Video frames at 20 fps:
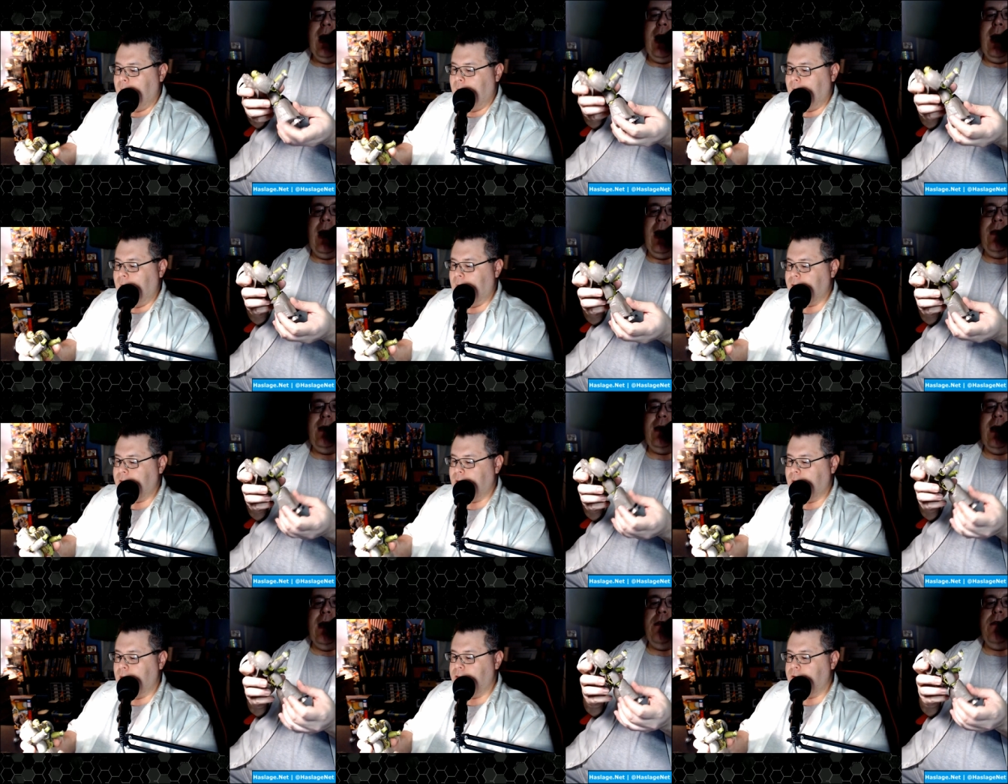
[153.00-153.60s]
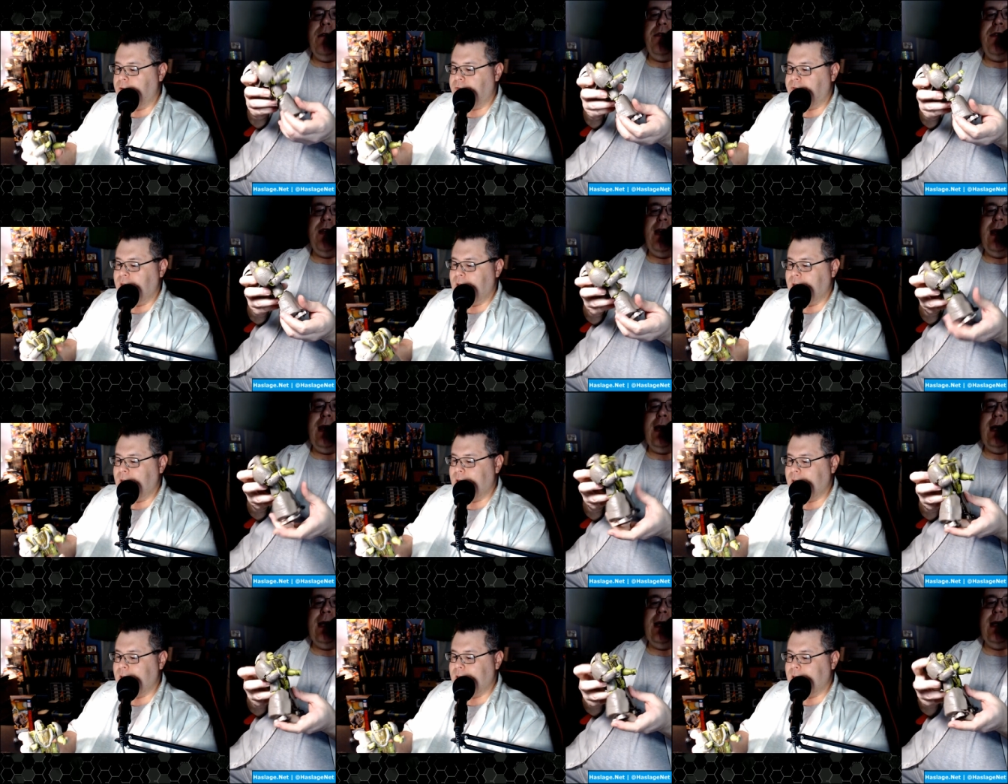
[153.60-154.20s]
The other thing
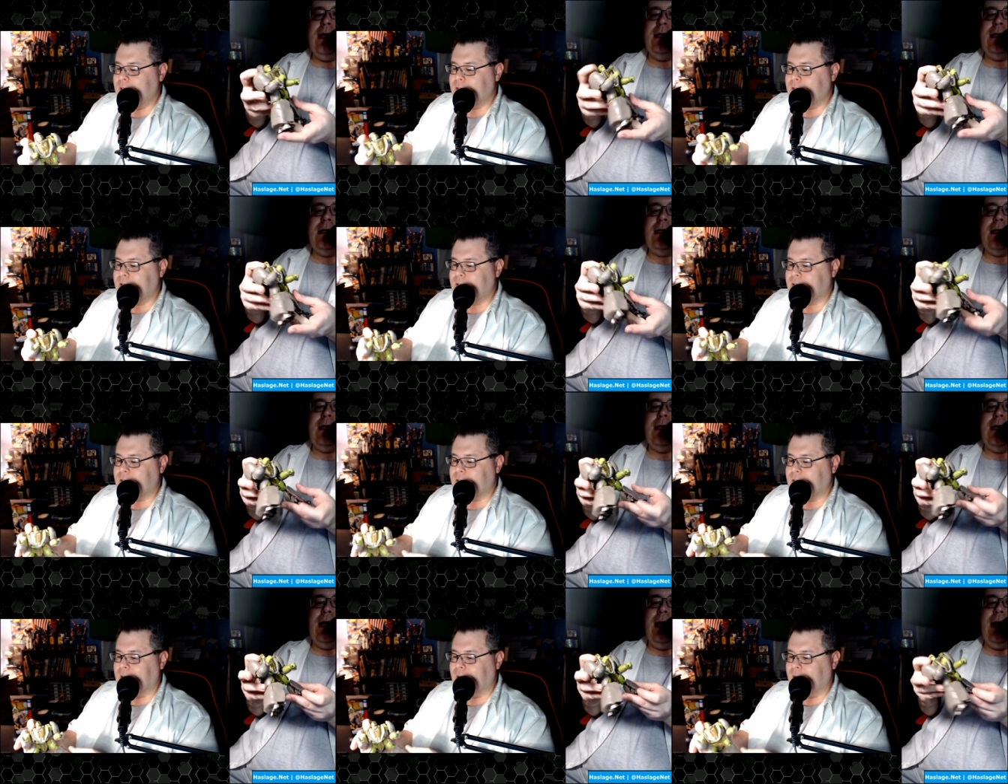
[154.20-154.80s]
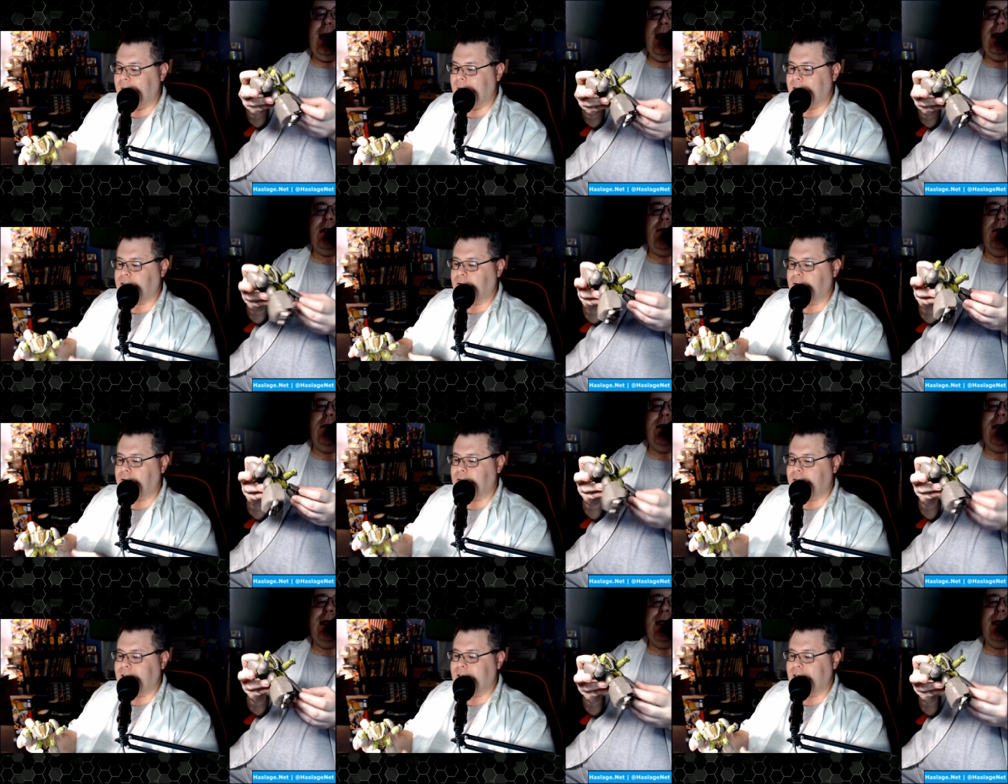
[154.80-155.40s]
is the legs are
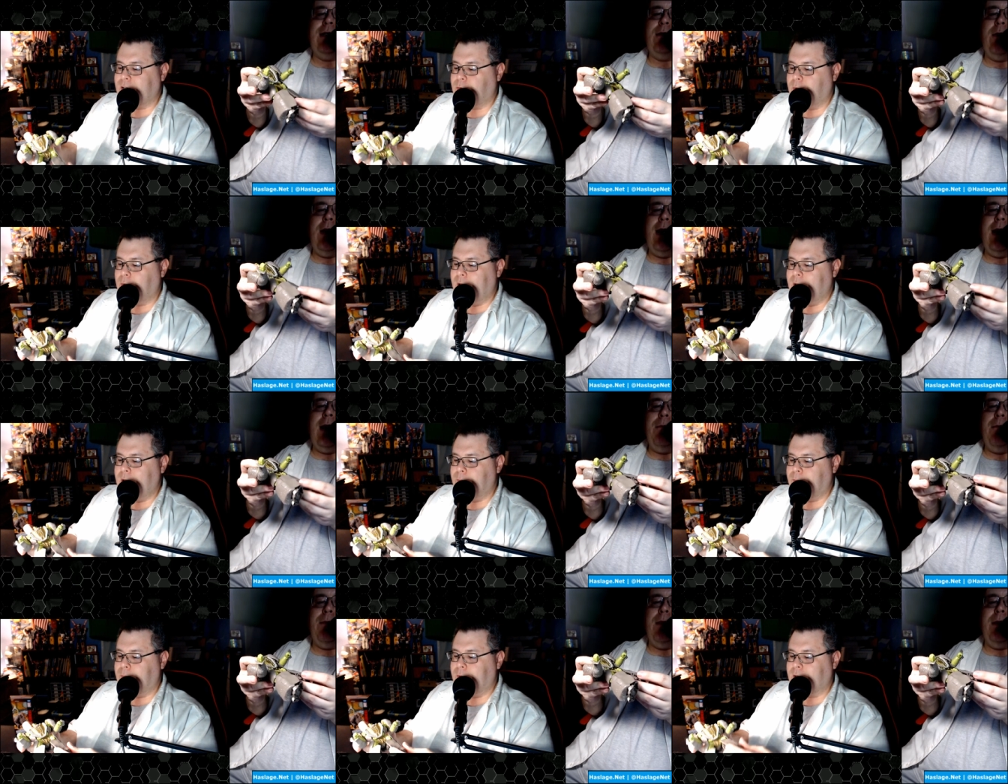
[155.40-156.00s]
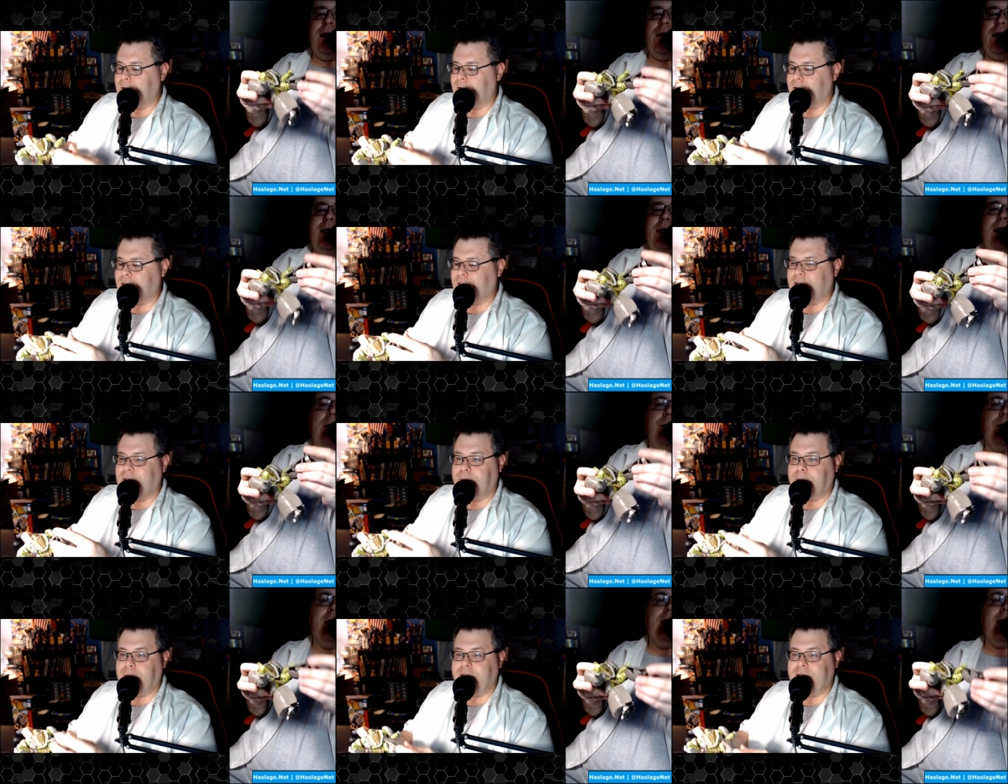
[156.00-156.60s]
loose this way, but they're
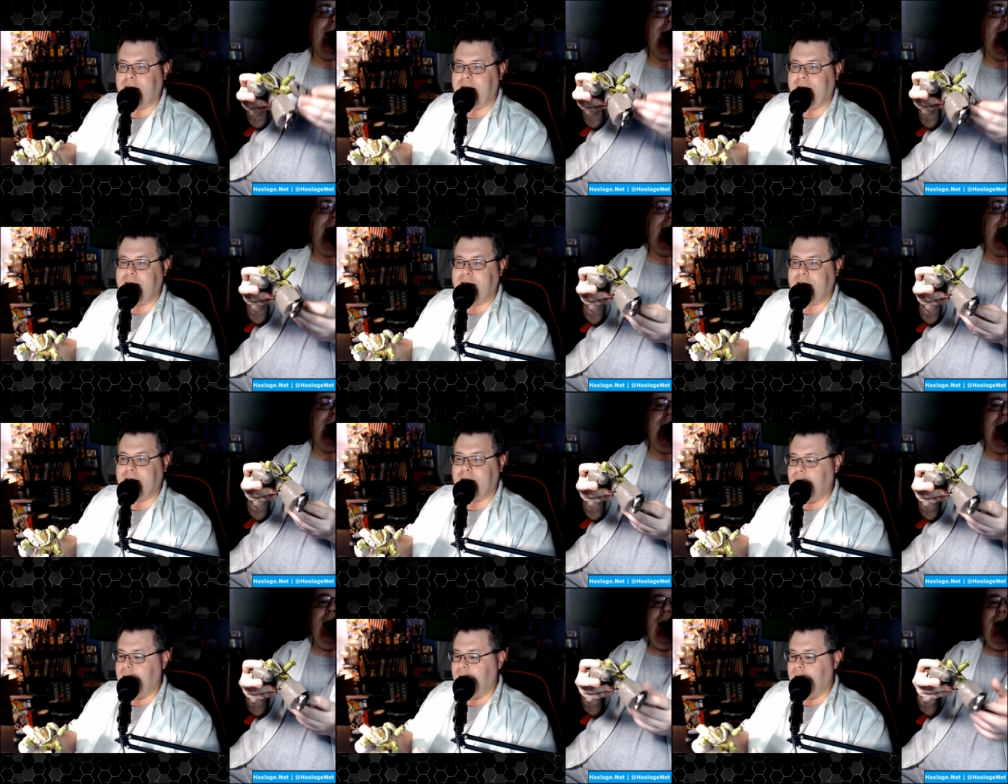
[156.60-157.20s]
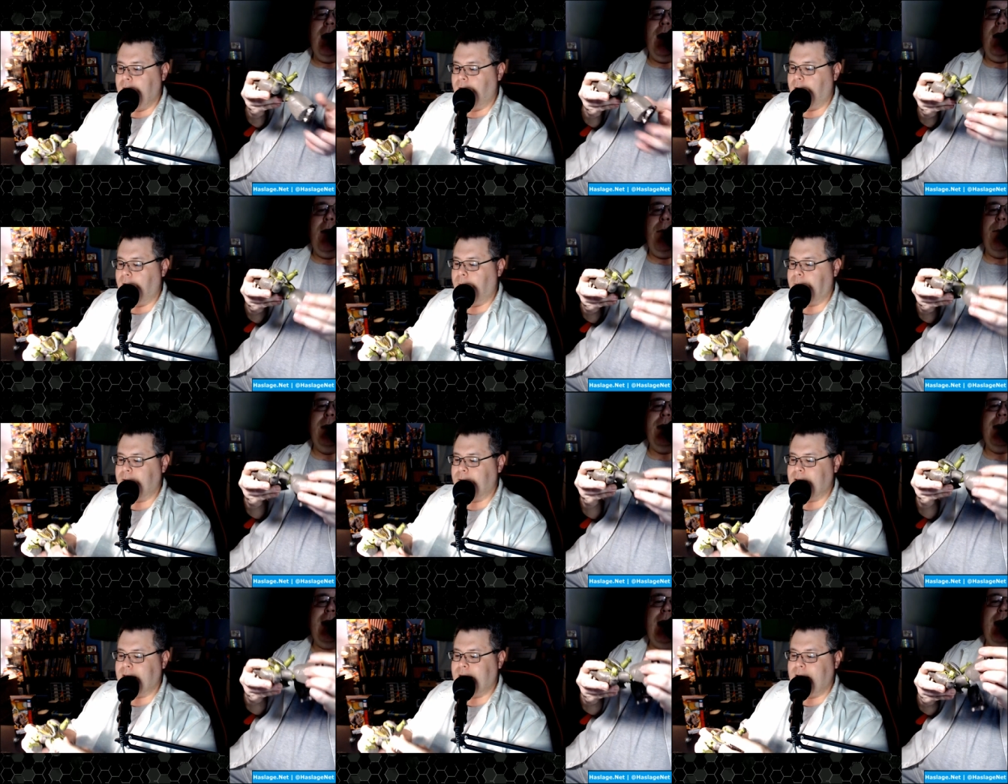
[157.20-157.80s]
super tight up
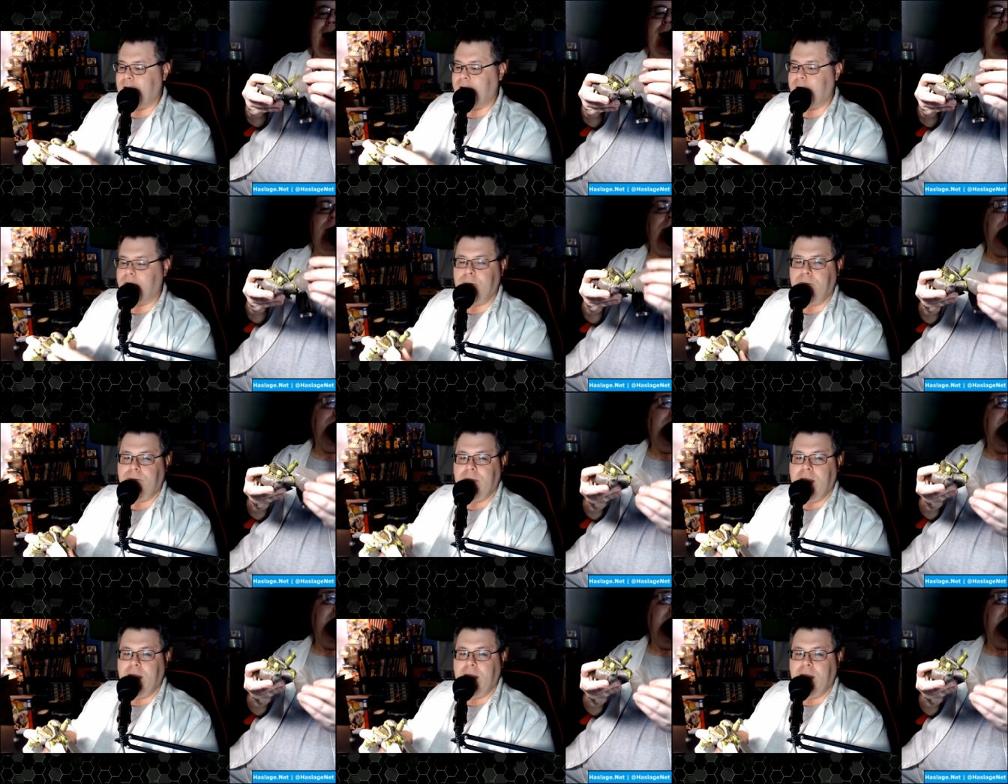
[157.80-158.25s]
and down.